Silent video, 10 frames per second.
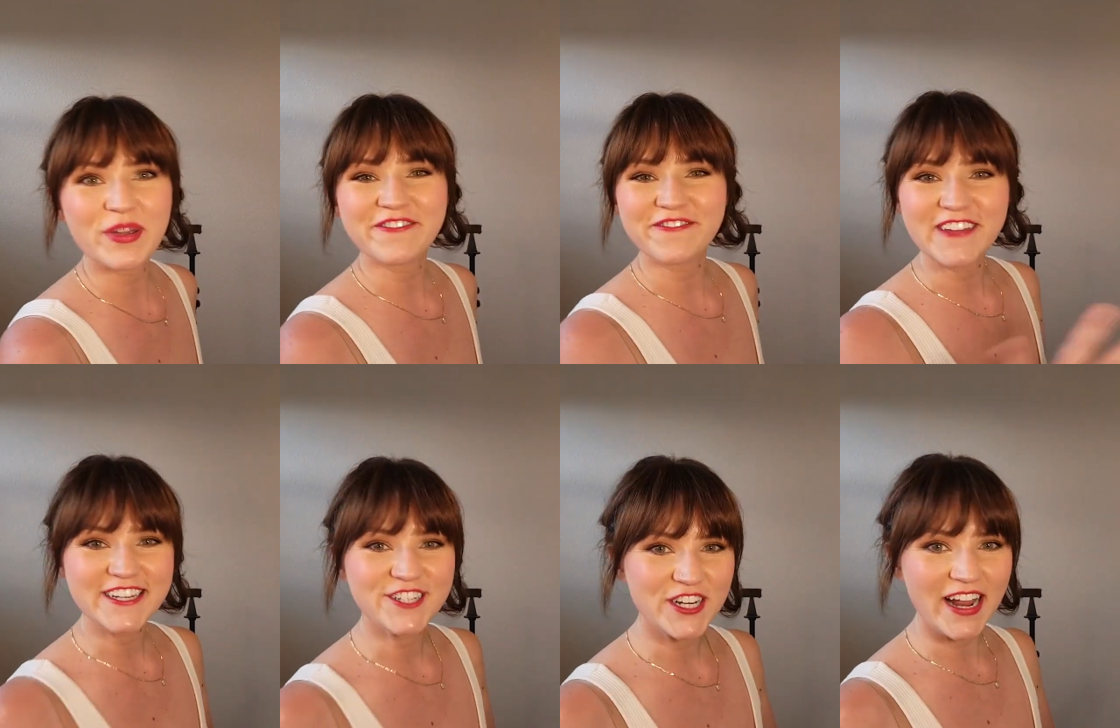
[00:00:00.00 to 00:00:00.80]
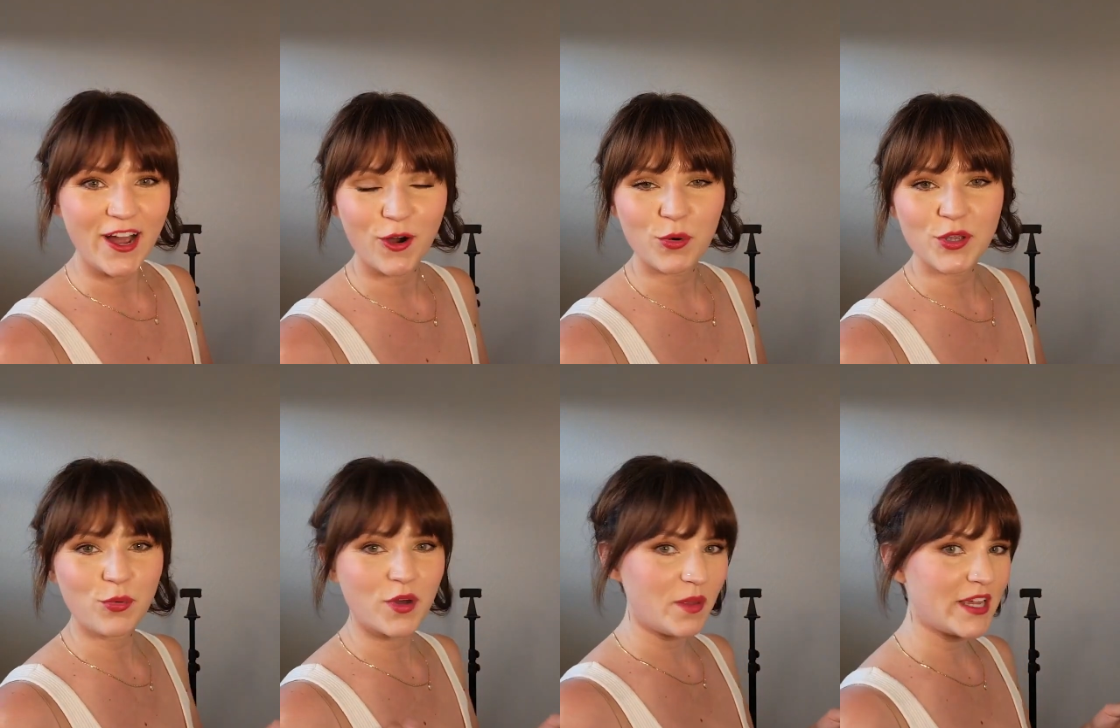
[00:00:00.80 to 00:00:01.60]
we finish it out, we
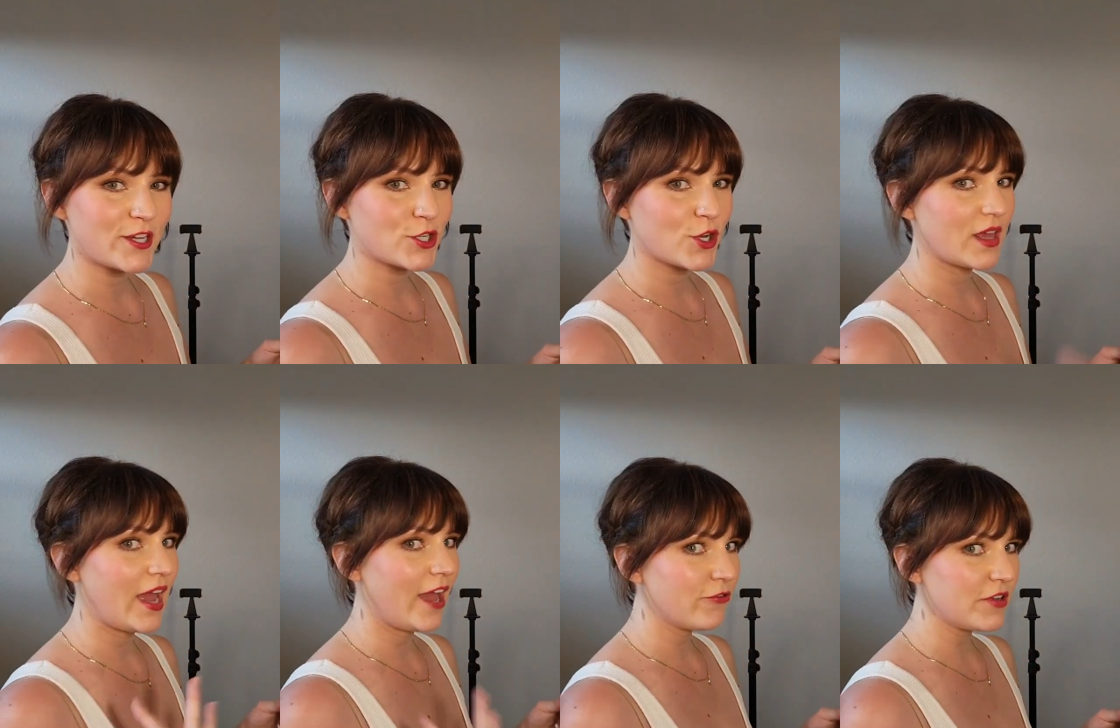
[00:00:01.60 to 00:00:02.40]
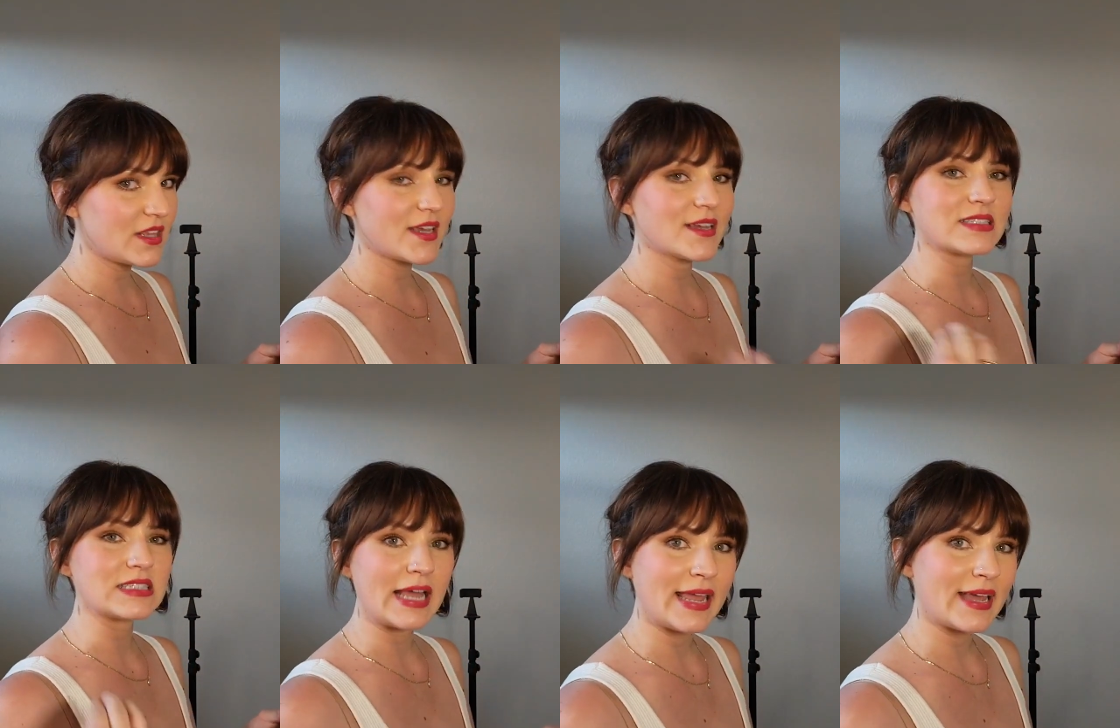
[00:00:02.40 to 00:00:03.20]
want to make sure that everything is
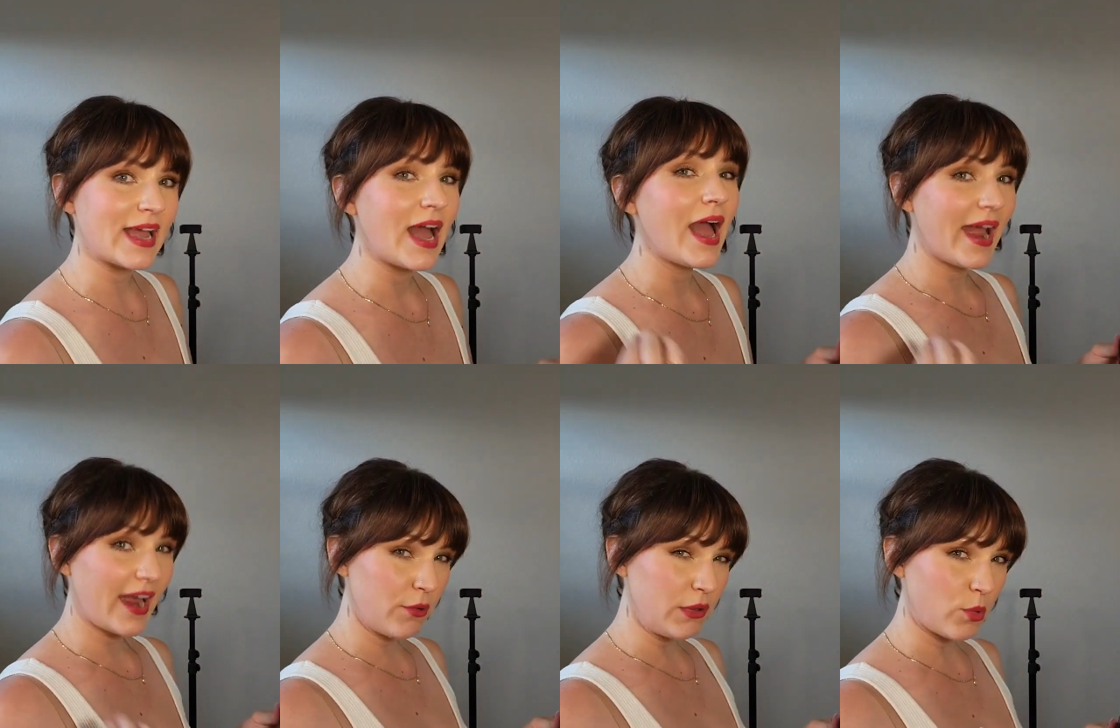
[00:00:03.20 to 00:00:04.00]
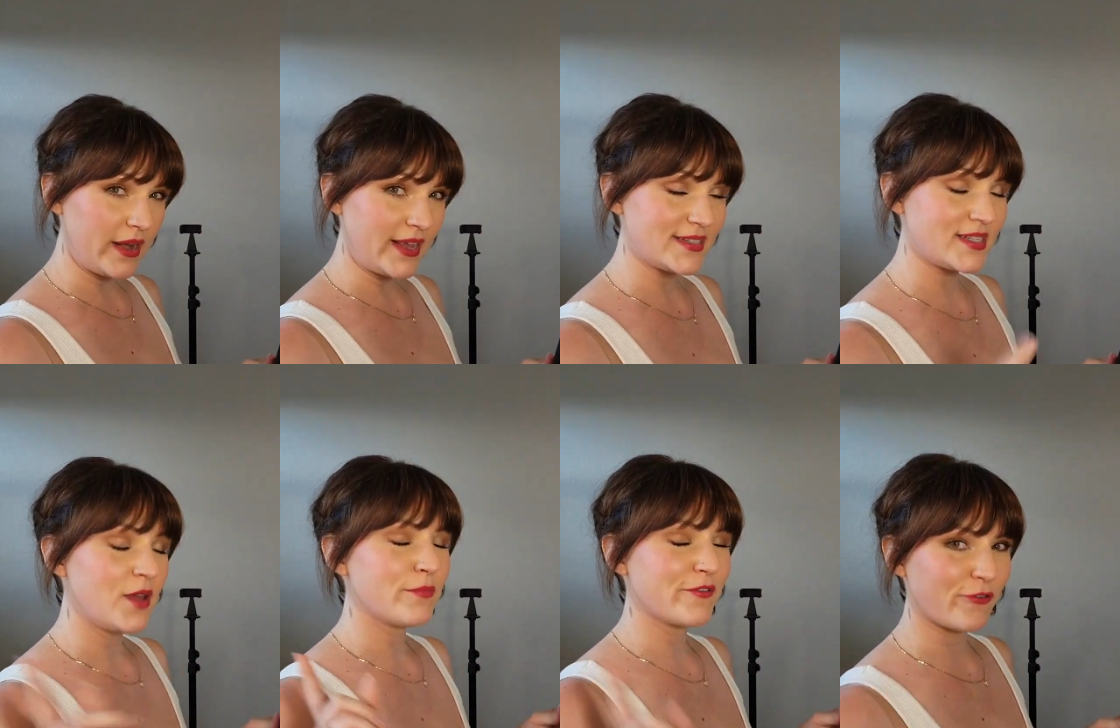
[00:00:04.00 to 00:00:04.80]
laying how we want it
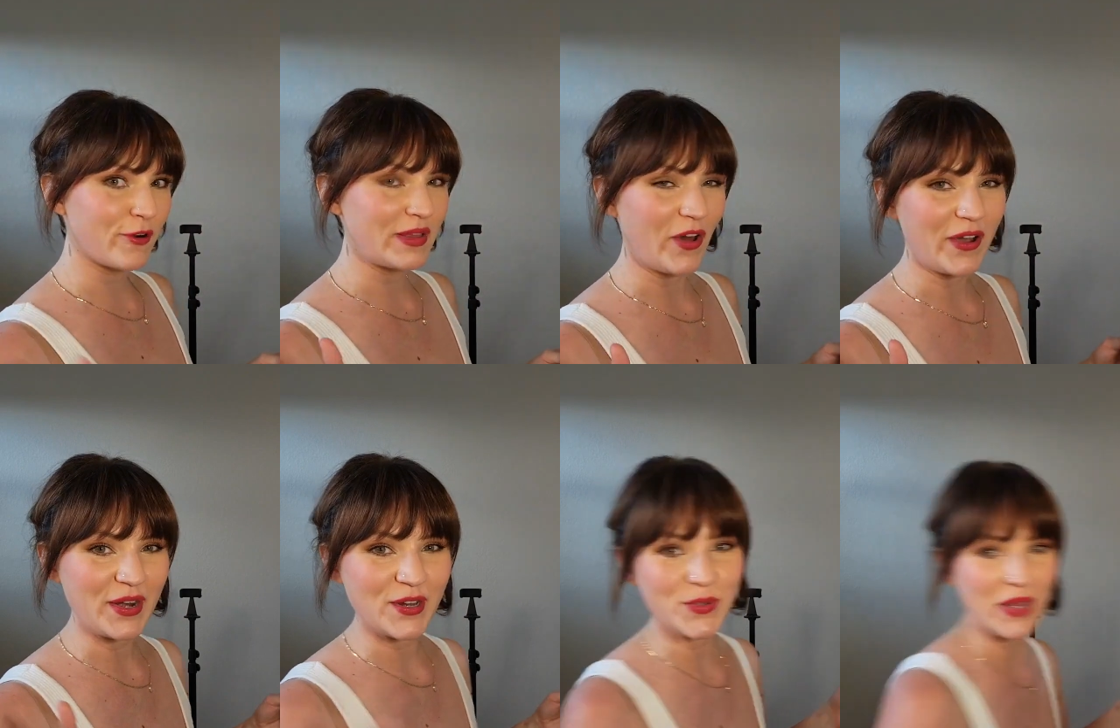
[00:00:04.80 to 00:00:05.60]
before we lock it into